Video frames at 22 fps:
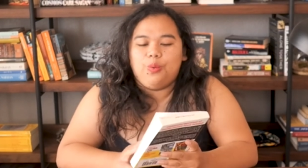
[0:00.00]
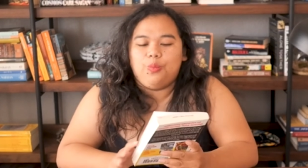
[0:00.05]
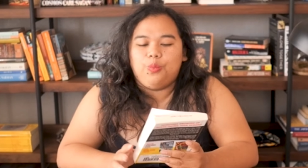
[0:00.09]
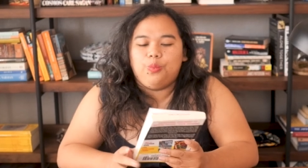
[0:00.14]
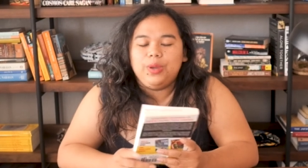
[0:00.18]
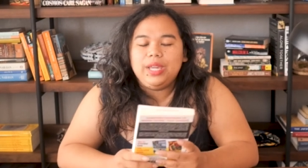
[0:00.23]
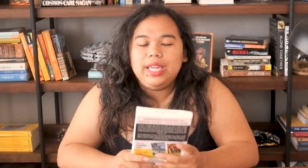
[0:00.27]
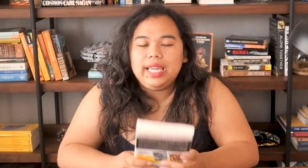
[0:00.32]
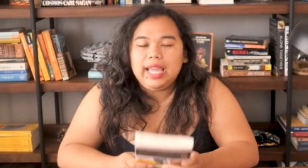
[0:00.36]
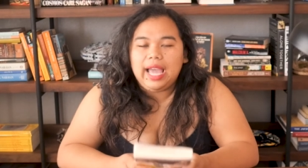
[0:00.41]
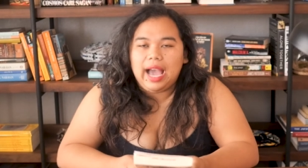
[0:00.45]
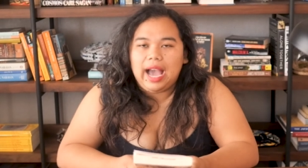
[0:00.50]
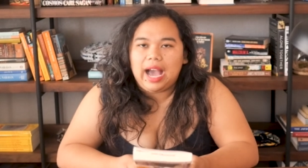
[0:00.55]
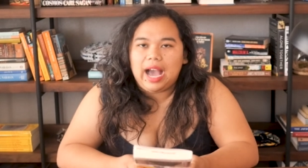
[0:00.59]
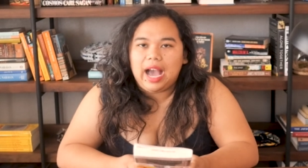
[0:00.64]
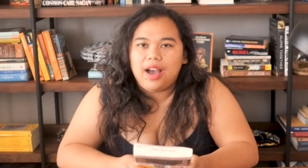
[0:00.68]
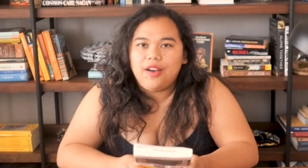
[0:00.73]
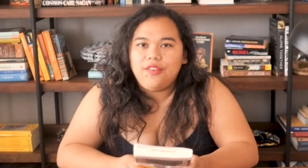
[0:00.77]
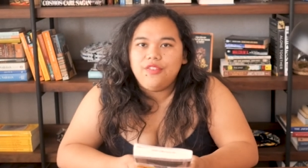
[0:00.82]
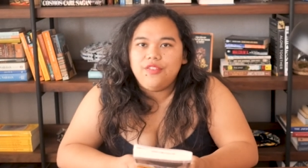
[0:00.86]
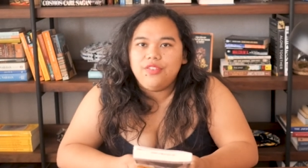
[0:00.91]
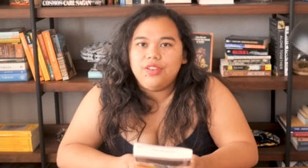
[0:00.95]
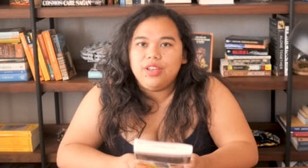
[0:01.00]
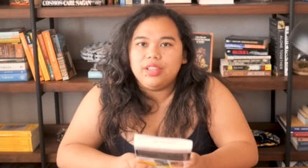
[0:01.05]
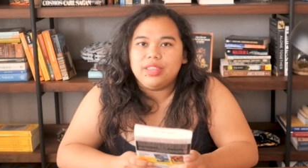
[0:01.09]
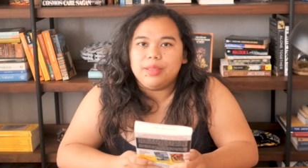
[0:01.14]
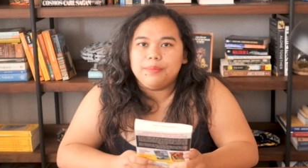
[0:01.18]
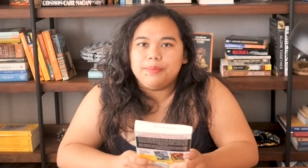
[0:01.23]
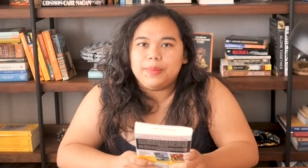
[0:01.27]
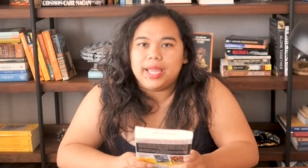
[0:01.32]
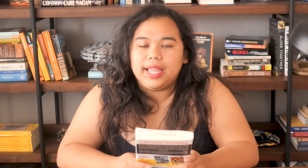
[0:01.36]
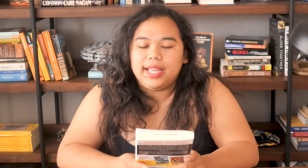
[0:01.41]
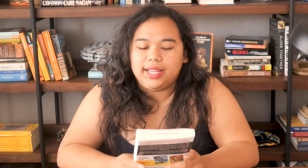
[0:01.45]
we have the
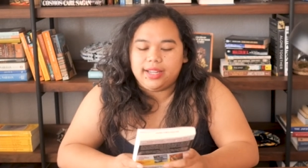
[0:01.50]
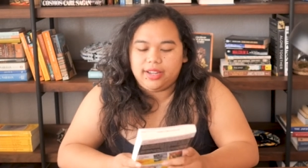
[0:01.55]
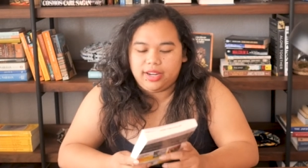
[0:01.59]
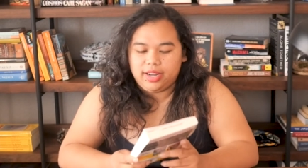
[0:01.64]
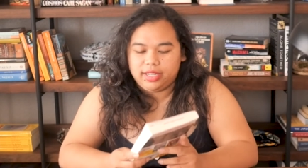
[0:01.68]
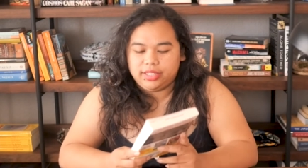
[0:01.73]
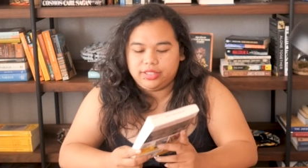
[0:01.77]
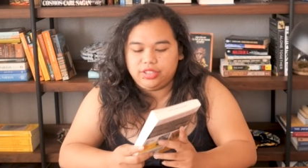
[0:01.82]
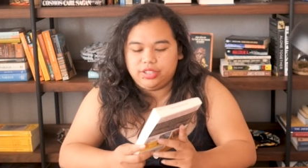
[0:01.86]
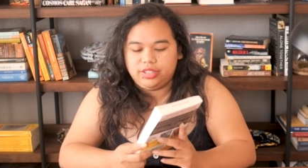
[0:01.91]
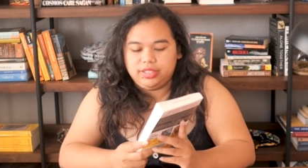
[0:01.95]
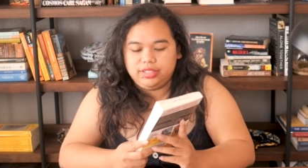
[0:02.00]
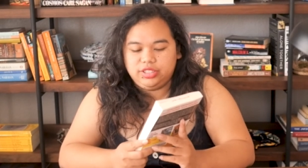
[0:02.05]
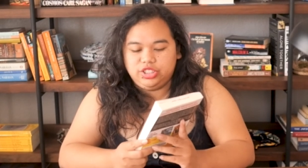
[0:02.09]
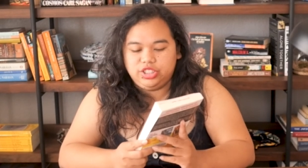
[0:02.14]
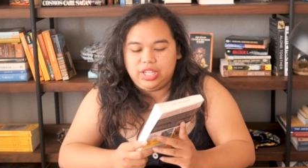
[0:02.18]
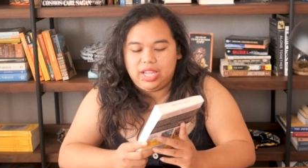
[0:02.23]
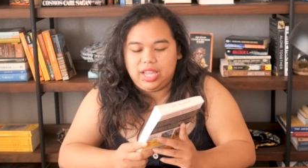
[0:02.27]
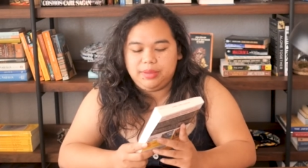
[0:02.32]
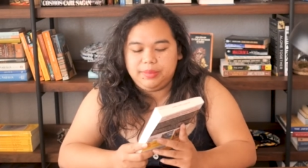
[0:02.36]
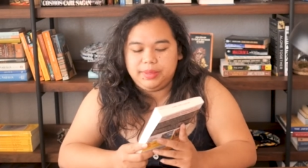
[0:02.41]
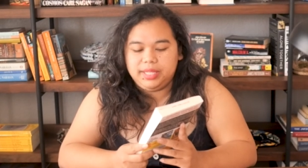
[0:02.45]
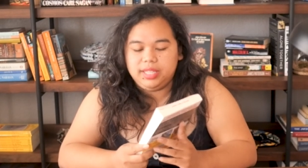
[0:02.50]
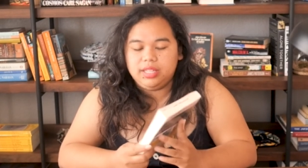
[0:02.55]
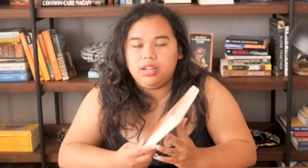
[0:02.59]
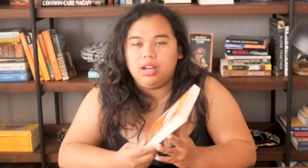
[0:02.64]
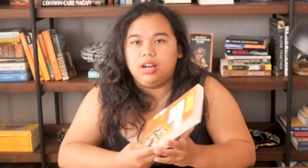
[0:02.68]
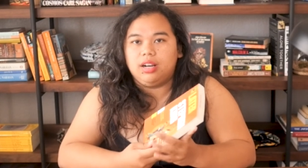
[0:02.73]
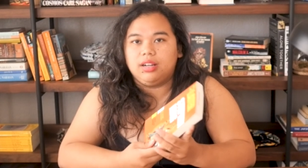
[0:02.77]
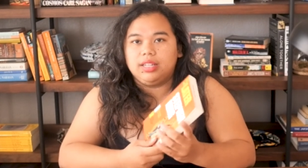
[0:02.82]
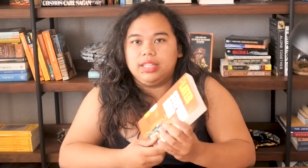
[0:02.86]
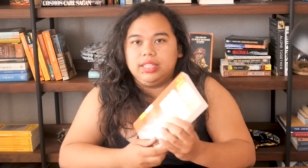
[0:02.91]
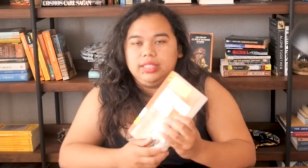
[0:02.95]
main character, Jamie
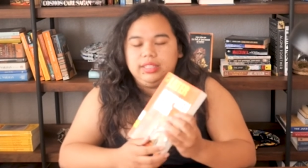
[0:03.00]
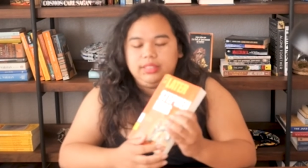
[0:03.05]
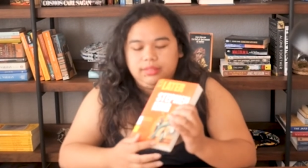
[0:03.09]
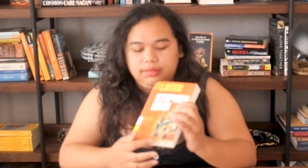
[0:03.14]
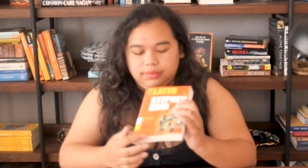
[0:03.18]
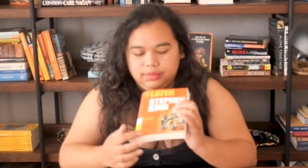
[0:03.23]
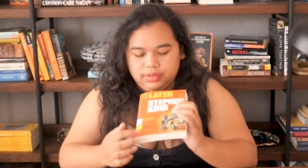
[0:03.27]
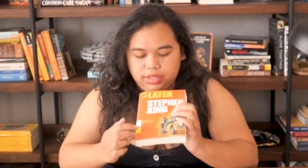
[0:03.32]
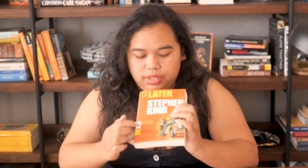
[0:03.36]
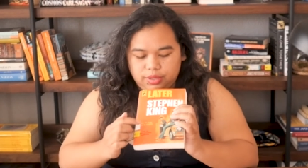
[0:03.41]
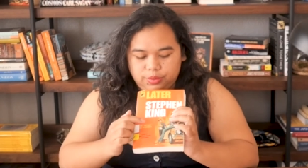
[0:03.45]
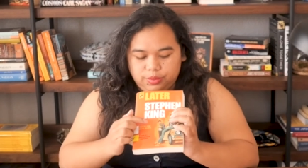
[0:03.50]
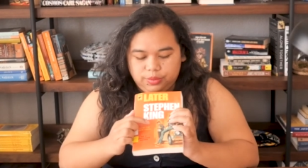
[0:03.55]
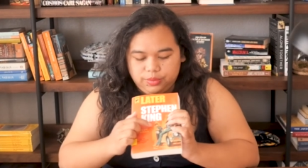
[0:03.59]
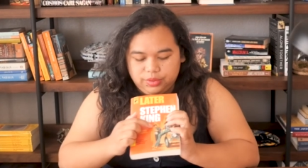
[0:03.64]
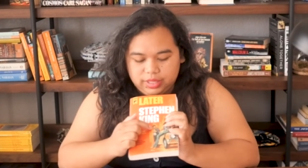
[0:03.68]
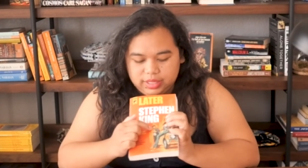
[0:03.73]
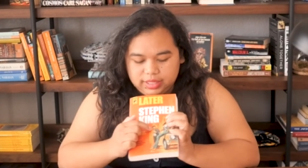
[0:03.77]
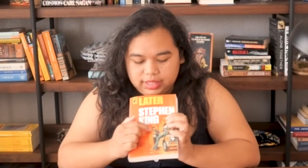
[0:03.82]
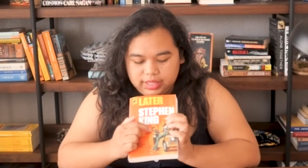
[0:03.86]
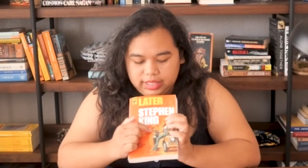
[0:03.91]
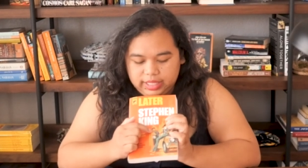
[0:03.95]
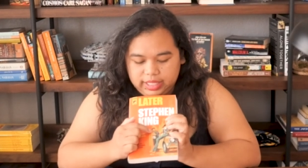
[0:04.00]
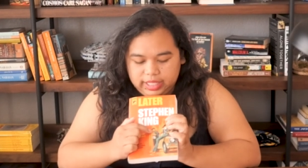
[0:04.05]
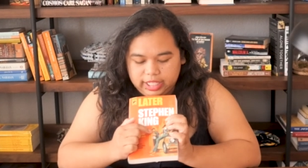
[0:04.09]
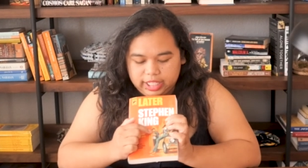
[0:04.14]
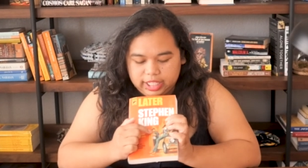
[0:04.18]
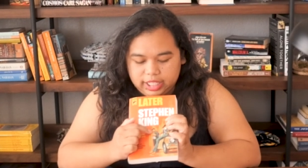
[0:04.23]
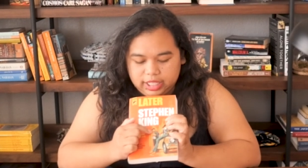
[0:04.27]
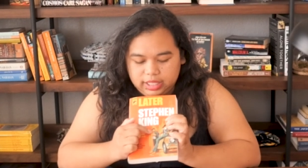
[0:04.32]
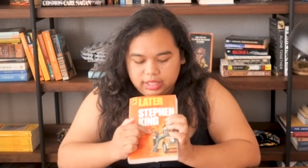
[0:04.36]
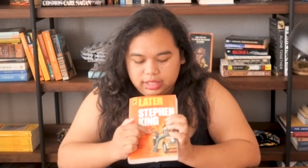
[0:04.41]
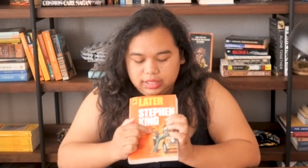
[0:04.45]
Conklin, so who is
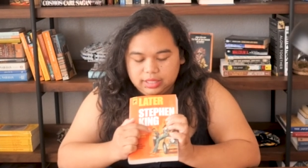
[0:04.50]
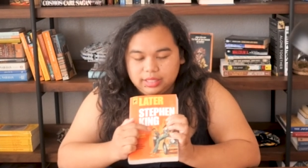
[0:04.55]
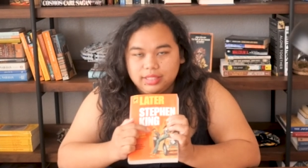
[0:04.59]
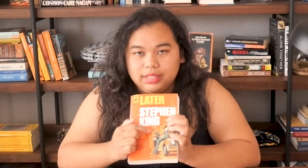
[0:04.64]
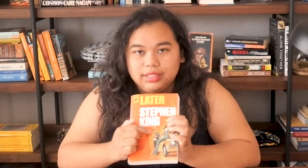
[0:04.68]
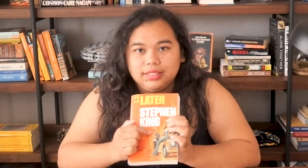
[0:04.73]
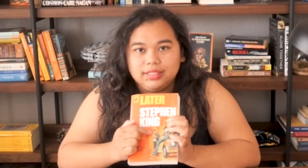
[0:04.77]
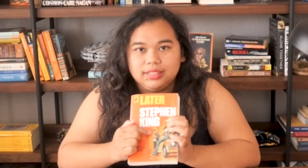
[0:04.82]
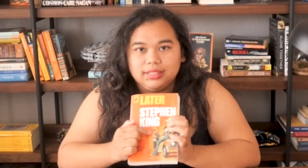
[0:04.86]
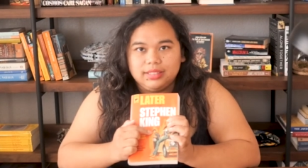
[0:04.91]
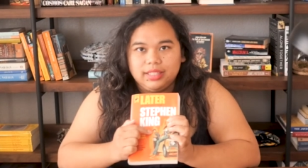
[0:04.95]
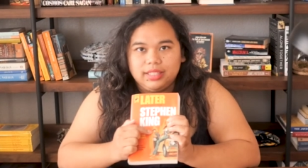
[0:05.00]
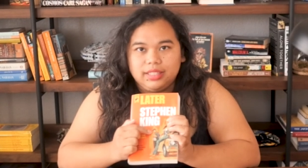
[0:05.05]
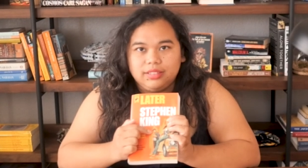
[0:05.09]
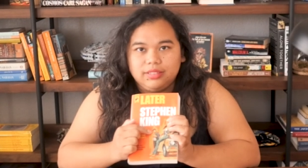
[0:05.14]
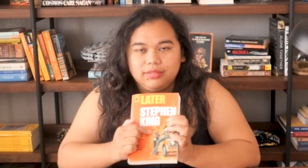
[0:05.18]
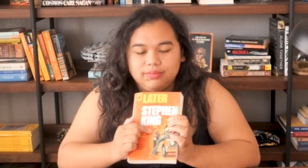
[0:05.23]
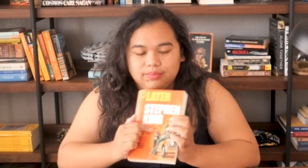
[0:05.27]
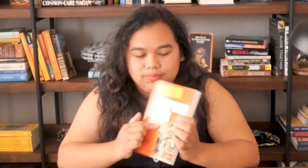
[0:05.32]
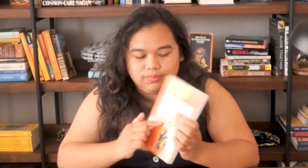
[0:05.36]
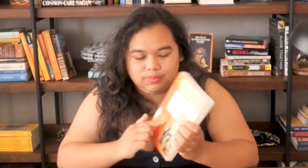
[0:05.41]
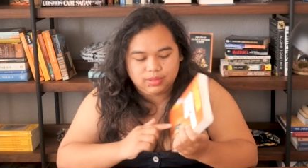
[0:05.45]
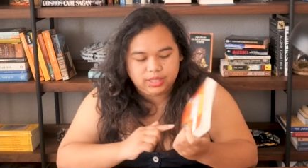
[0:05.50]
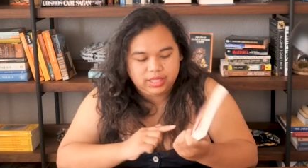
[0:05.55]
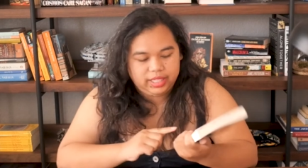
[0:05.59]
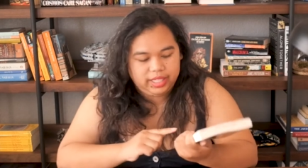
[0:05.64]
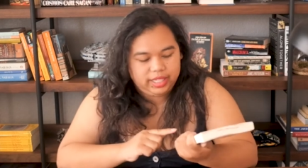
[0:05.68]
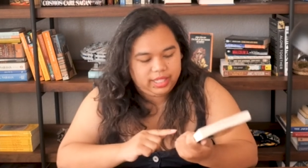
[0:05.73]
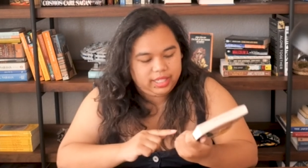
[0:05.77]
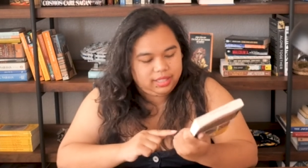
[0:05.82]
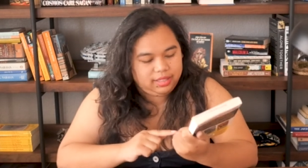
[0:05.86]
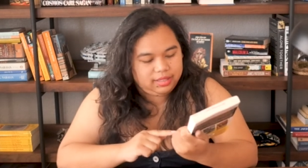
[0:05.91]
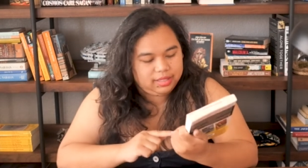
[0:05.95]
here, this little
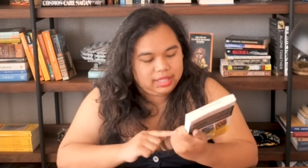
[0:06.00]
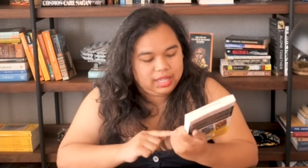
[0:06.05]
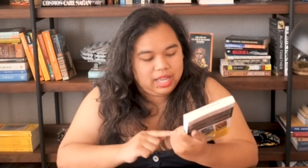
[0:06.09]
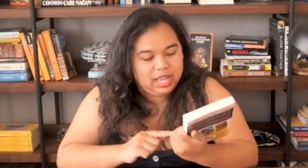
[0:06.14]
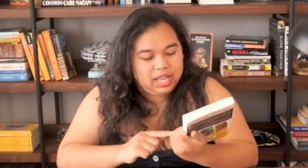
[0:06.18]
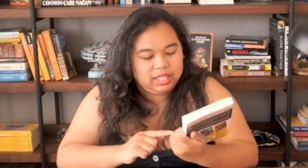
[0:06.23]
kid.